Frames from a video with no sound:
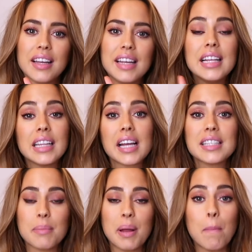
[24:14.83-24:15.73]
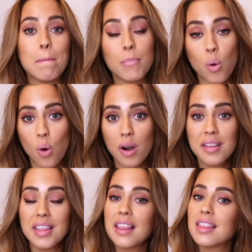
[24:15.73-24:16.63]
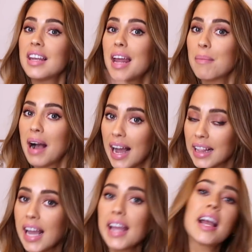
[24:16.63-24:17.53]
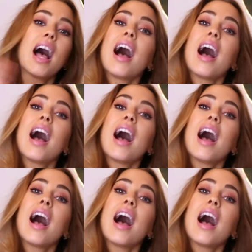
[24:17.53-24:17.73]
he likes a bit more than the name I like.